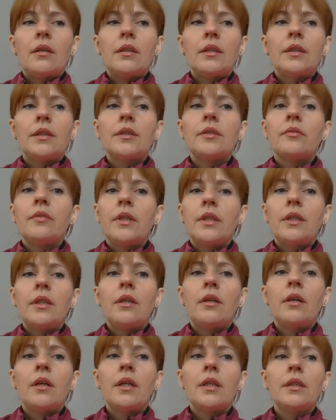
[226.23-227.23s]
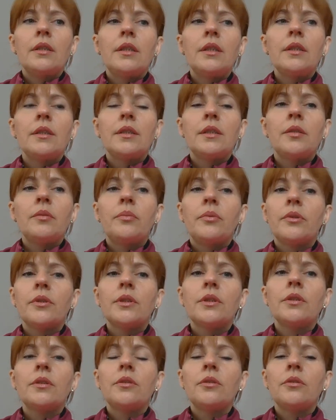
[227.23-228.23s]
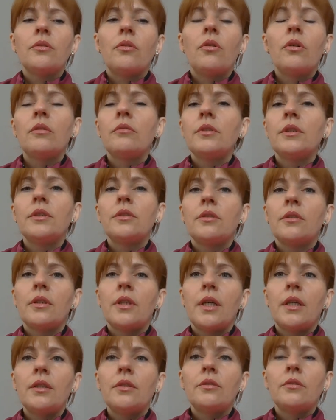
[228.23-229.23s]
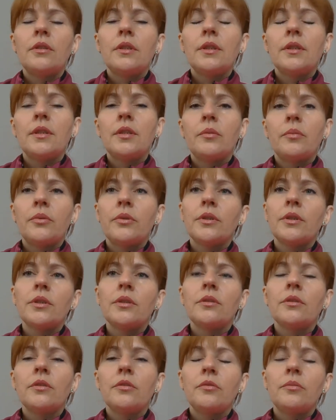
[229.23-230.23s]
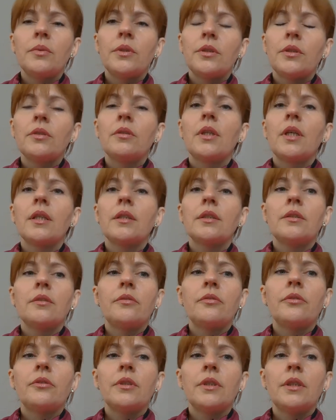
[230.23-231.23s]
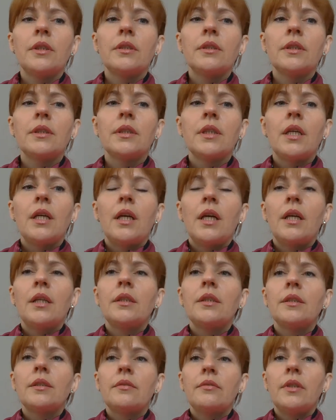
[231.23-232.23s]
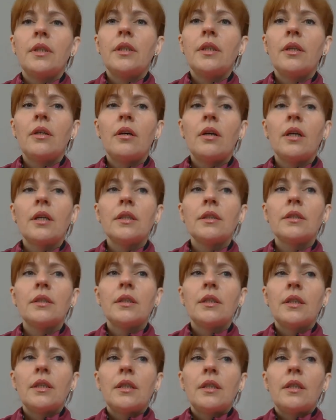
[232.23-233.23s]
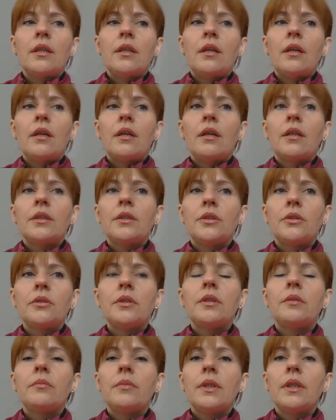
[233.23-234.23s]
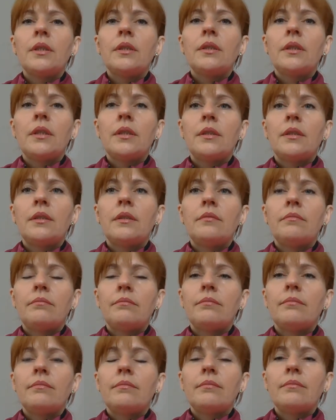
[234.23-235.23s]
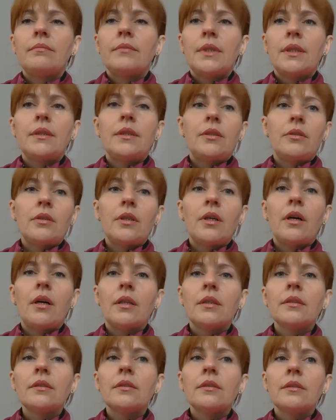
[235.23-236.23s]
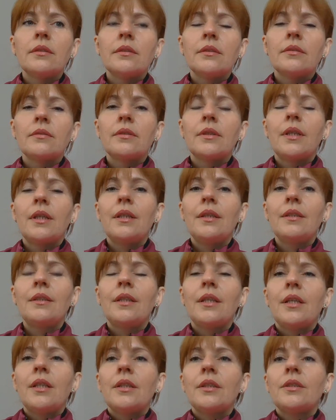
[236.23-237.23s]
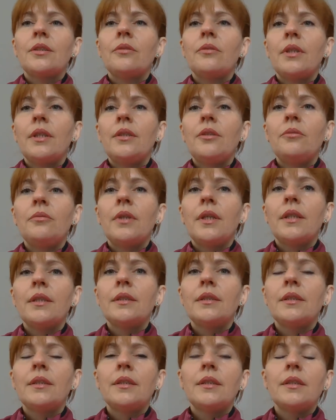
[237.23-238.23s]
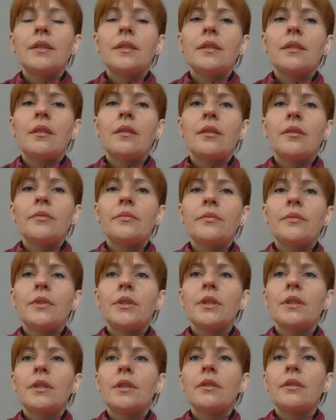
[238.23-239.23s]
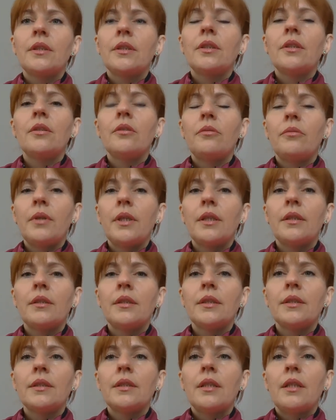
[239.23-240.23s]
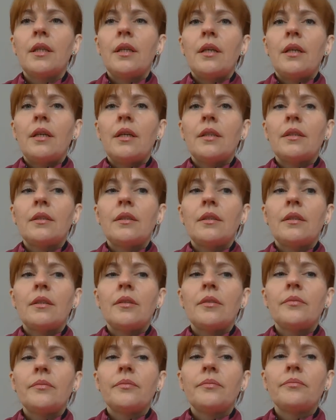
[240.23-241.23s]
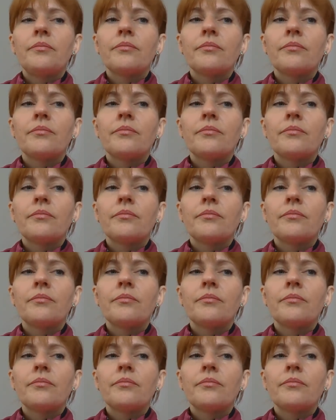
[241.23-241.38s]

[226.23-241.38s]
It's very hard. It's the person you always relied on. It's the person you've been together for years, and it's very hard to admit that they're gone. Okay. So, anyways, this is just a little awareness, and